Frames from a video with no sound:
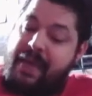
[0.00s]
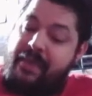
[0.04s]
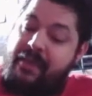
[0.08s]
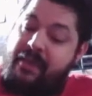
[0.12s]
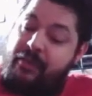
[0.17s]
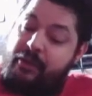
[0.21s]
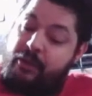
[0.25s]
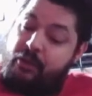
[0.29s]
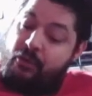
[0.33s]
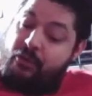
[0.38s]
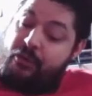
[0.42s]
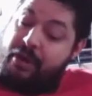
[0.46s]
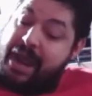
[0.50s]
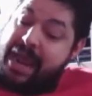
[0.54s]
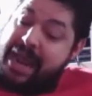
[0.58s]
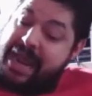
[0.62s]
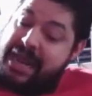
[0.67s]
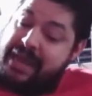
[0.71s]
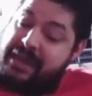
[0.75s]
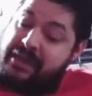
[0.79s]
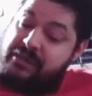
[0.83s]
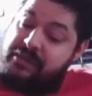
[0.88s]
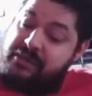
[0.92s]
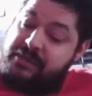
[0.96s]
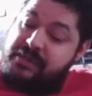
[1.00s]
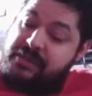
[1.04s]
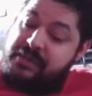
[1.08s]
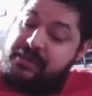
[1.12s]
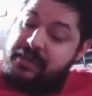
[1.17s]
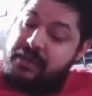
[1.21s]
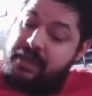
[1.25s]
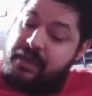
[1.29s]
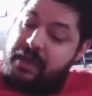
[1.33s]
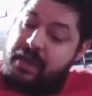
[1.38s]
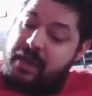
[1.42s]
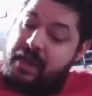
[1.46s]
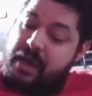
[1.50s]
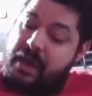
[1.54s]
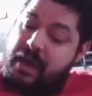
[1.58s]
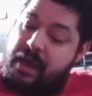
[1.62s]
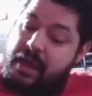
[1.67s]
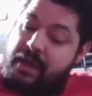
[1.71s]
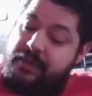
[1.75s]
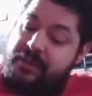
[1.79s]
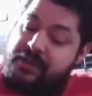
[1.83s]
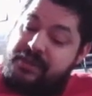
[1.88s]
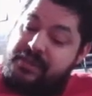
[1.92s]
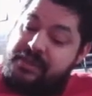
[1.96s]
And then the grenades,
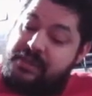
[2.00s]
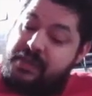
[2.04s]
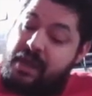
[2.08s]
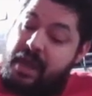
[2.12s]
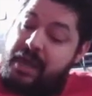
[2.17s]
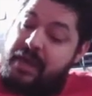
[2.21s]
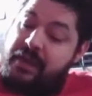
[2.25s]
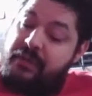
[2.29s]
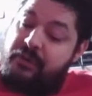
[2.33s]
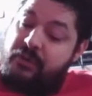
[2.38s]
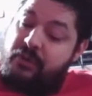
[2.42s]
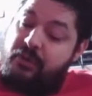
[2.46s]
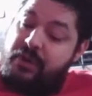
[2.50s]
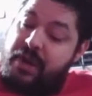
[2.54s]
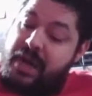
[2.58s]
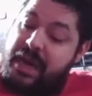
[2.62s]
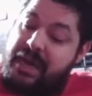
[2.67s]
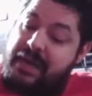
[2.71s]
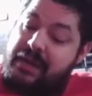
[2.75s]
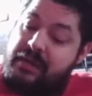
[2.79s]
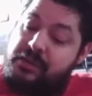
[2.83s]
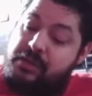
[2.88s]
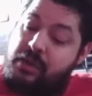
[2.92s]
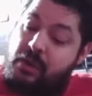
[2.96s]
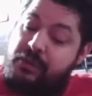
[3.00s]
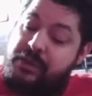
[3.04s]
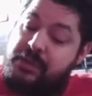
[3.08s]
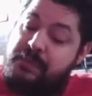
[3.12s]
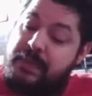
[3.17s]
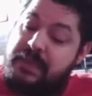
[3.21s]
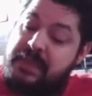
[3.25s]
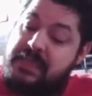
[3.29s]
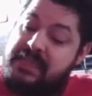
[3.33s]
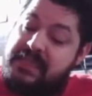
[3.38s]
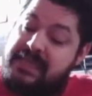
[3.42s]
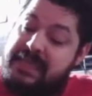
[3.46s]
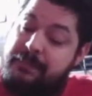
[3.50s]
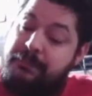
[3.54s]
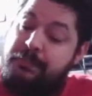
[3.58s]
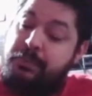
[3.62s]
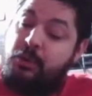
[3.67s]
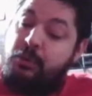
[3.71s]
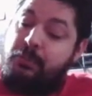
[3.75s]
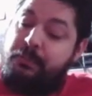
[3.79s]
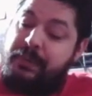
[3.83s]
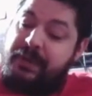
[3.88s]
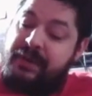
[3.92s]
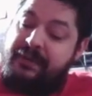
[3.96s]
the design of the grenade has always been
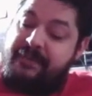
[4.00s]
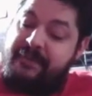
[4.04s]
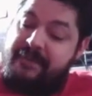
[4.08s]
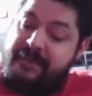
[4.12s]
simple but